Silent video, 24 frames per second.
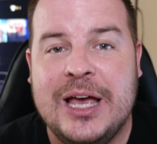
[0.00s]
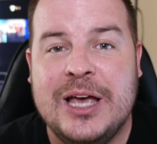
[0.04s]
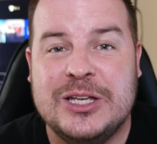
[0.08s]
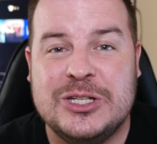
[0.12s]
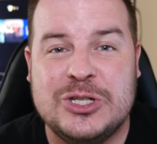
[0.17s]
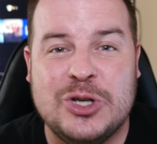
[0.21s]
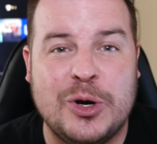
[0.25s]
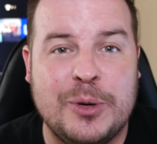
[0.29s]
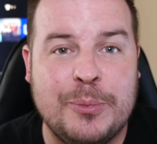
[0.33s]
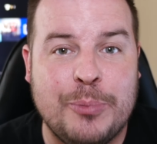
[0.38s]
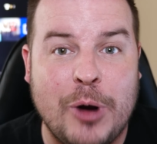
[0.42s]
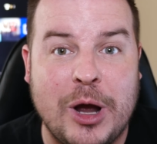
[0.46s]

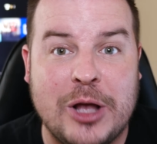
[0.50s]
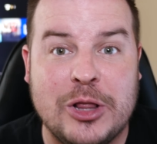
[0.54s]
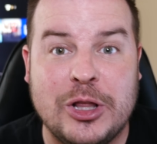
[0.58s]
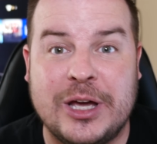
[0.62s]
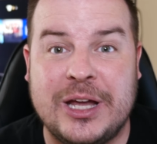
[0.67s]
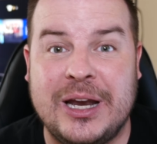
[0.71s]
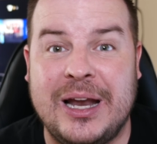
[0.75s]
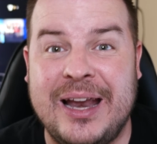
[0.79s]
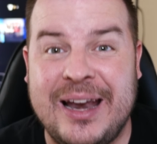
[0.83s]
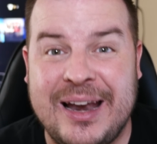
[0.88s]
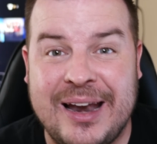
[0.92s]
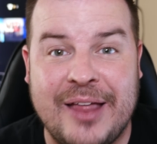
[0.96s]
So we're probably
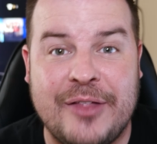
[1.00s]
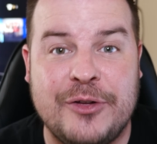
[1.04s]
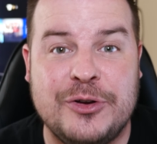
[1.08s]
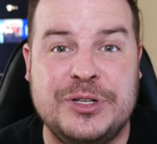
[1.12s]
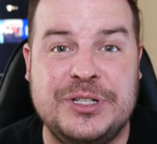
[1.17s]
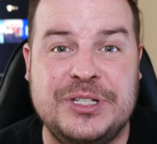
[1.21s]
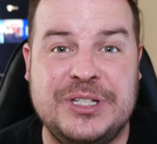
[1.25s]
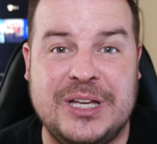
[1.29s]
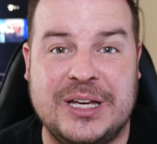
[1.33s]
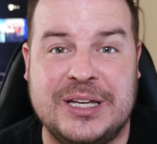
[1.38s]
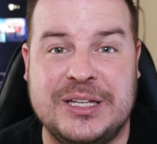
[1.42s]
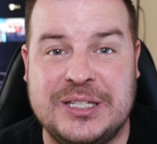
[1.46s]
looking at another
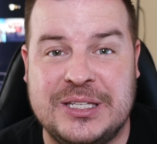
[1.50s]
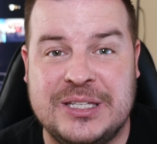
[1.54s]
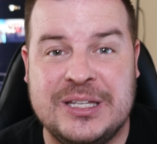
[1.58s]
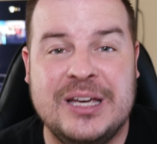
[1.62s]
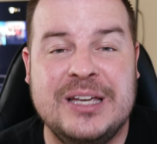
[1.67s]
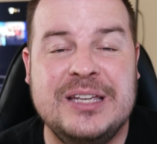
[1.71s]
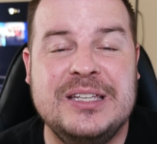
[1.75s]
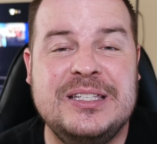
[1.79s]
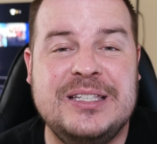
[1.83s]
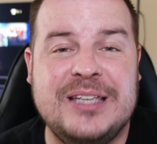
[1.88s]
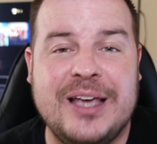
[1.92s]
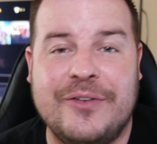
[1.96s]
six,
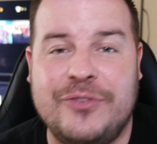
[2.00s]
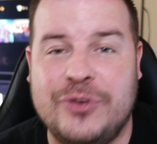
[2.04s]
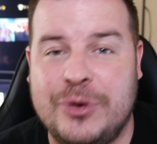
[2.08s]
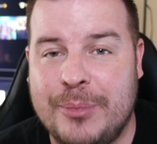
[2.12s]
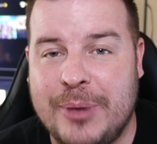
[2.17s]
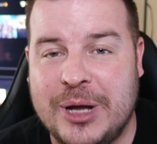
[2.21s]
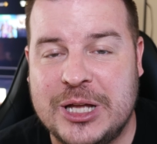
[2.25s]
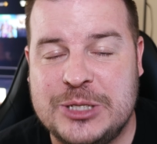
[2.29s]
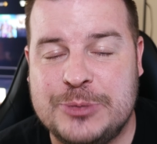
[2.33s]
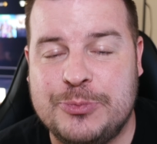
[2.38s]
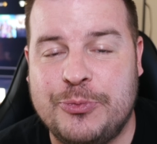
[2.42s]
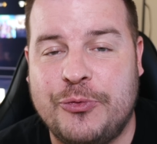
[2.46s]
seven
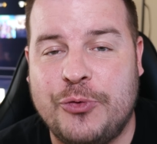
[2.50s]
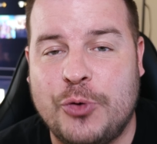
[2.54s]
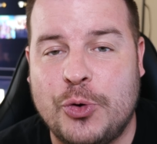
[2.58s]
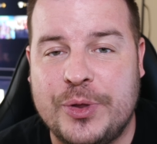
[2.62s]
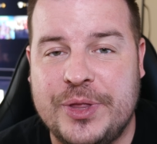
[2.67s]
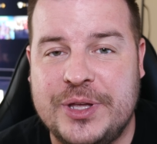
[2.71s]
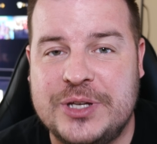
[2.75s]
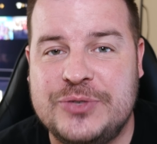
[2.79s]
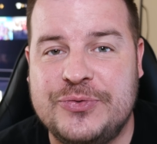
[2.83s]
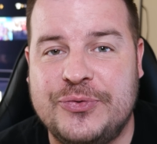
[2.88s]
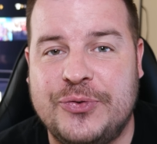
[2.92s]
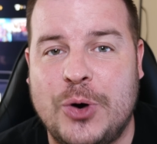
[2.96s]
months before
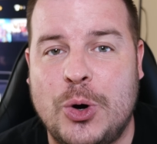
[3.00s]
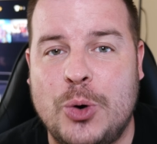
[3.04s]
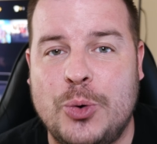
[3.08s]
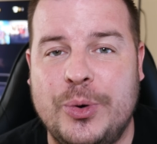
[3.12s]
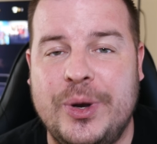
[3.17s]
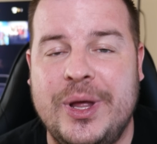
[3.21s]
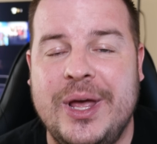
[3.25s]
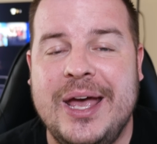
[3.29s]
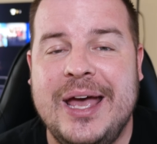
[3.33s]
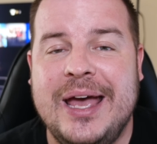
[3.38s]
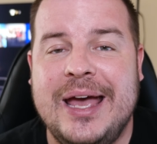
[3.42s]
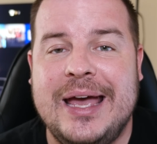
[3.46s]
this
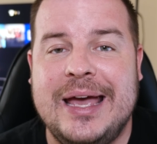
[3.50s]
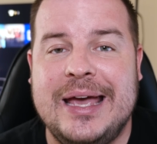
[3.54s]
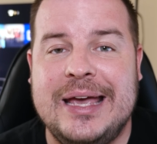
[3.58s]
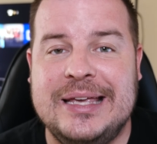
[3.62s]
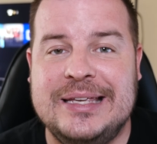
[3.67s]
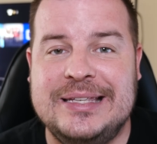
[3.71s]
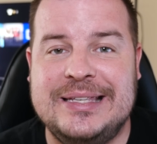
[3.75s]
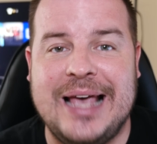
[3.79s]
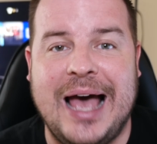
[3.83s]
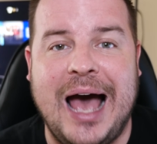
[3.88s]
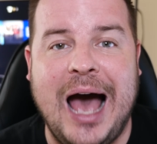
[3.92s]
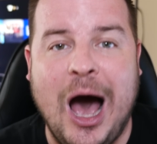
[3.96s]
phone
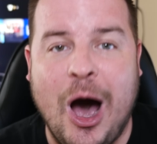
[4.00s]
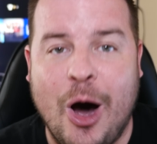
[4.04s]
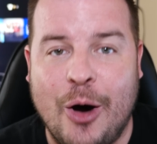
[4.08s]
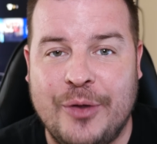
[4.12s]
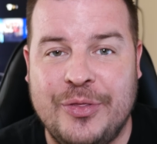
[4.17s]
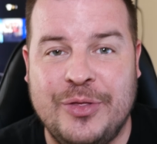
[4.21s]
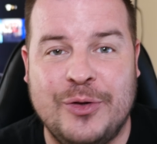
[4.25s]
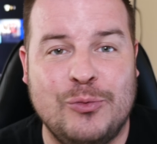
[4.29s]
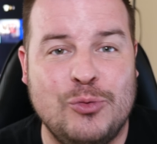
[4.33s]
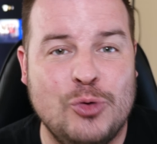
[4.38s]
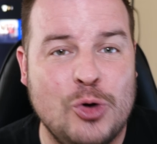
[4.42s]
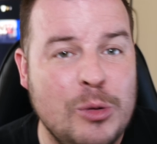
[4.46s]
is out.
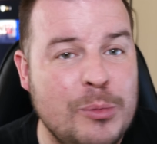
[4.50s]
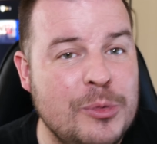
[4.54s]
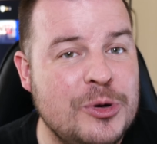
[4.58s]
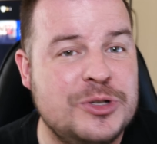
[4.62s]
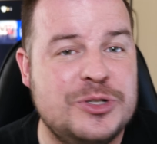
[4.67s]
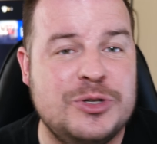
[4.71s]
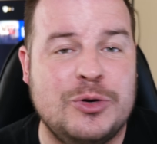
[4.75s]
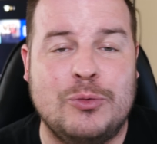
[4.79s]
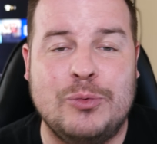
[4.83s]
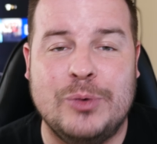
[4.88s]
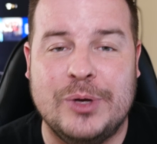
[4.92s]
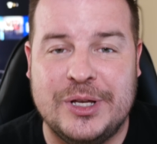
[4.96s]
And the
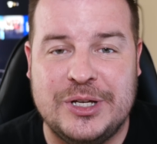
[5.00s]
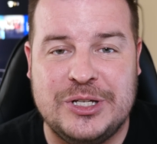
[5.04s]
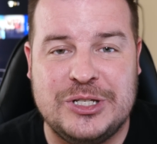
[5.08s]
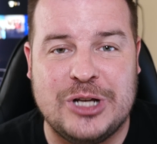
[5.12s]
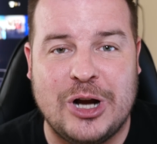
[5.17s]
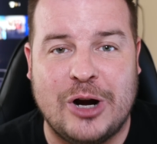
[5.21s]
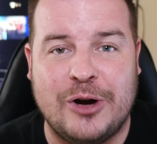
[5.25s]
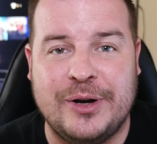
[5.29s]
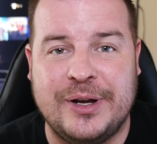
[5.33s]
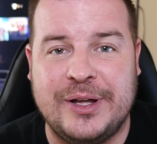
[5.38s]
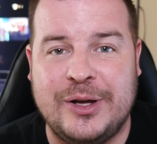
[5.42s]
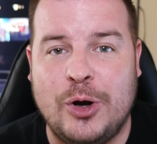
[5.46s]
rumors are really
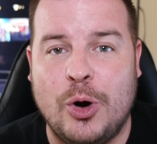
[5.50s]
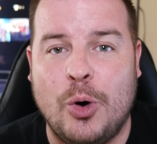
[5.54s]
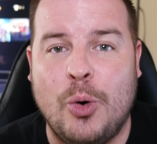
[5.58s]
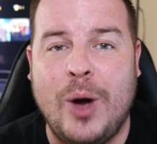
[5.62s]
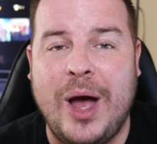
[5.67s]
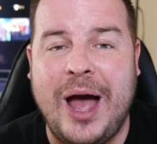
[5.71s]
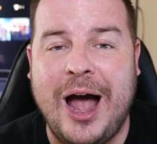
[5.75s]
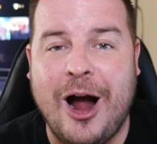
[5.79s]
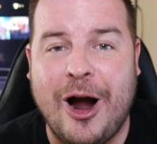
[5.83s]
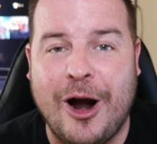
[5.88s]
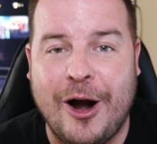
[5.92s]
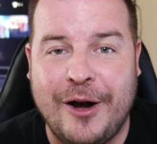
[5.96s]
starting to go
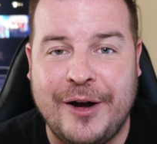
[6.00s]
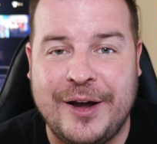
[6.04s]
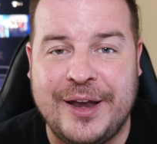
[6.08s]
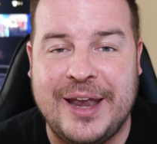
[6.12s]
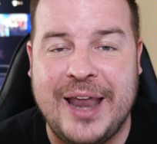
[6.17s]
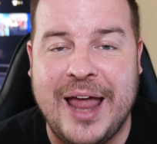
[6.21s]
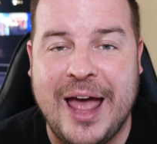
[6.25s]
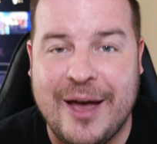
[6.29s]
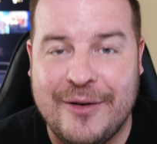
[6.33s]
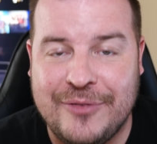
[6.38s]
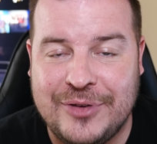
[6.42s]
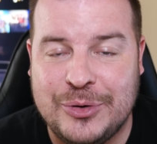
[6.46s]
hard and
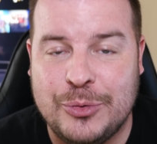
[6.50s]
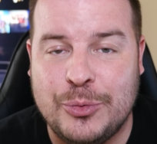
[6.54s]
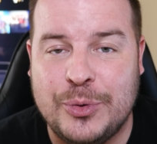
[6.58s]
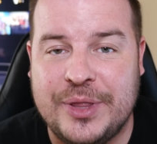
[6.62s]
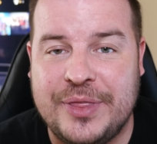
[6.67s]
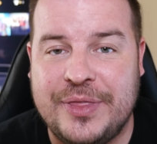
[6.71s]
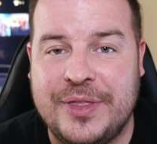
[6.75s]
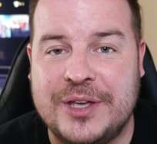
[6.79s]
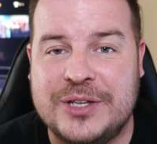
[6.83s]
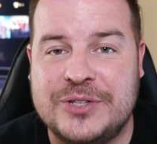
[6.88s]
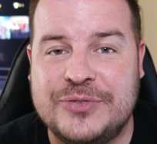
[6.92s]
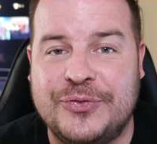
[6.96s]
heavy
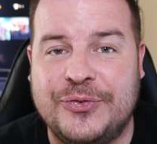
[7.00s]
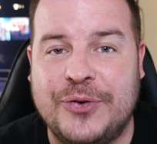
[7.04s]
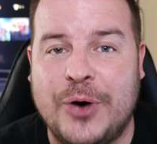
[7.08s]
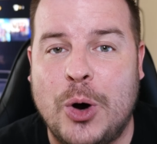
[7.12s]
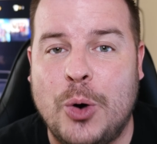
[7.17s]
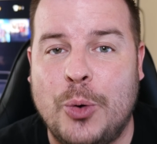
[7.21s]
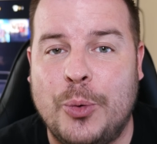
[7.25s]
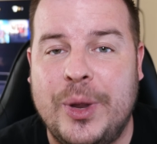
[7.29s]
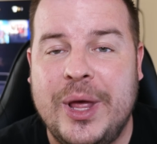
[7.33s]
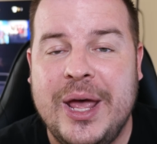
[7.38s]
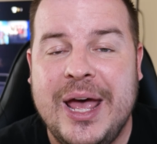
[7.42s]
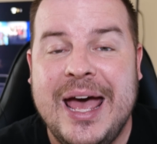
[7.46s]
with this
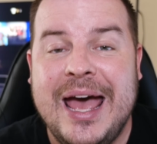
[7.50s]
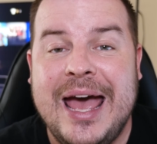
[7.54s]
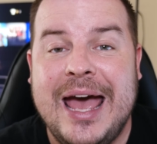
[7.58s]
phone.